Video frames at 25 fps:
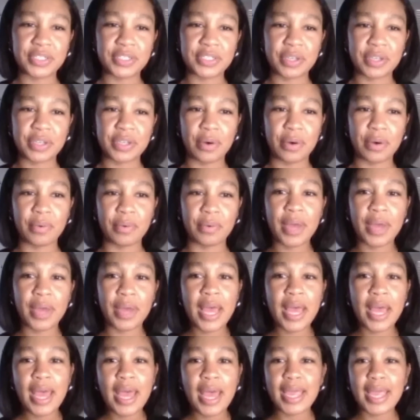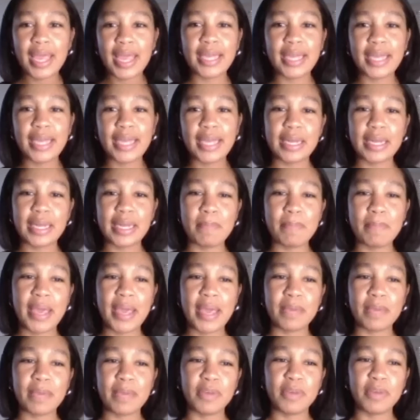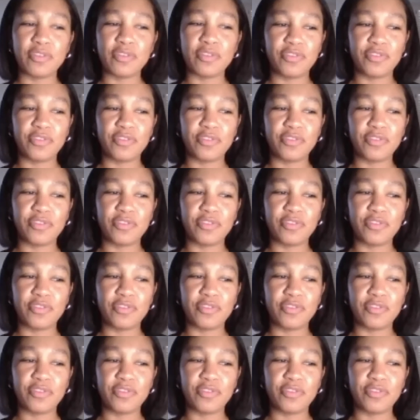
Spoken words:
So it didn't make me